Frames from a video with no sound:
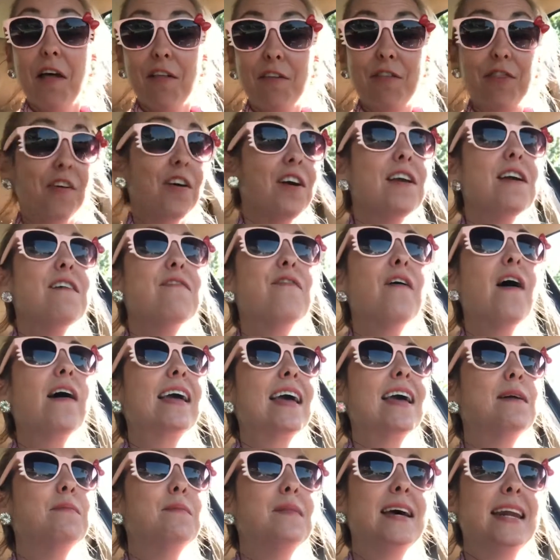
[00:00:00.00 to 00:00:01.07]
30
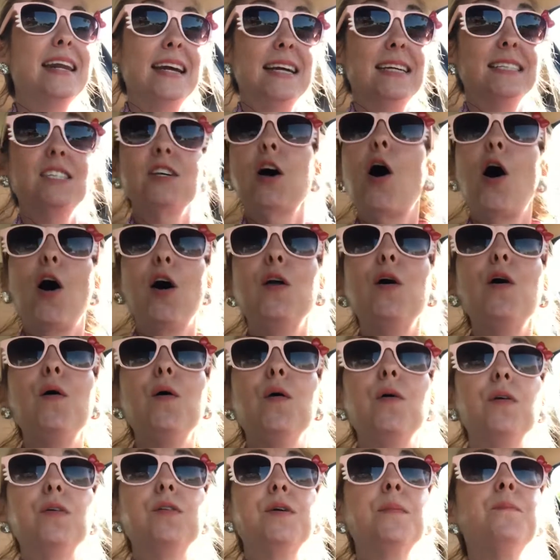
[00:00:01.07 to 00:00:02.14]
fucking minutes on
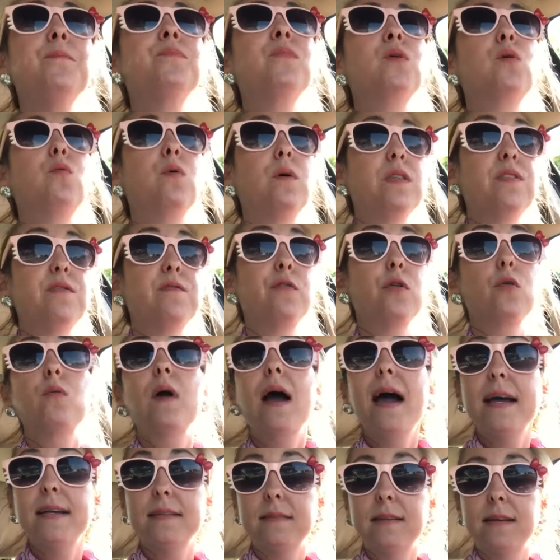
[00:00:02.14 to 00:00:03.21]
hold with
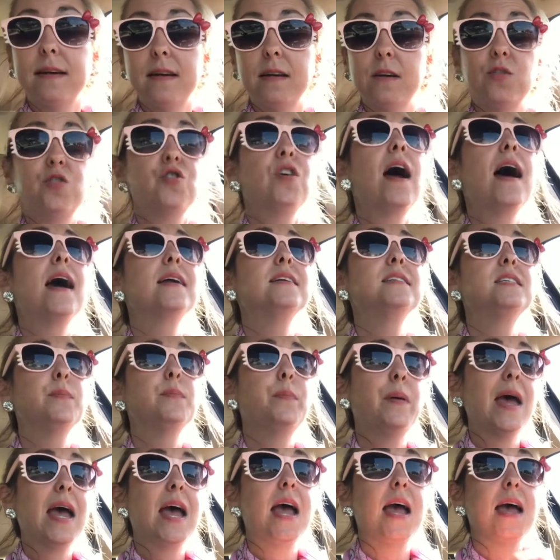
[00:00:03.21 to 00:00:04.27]
Verizon trying to
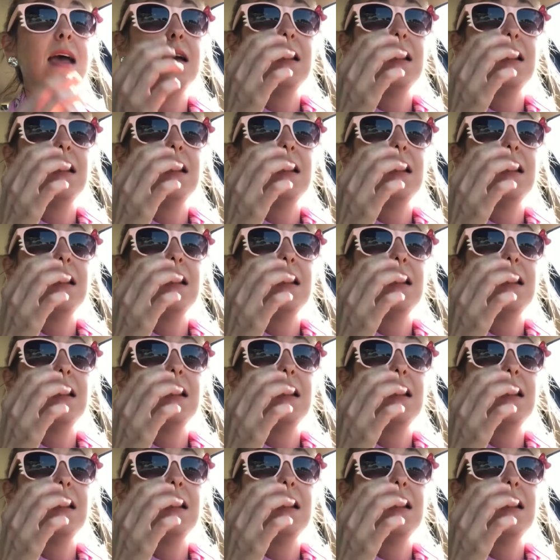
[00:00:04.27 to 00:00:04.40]
pay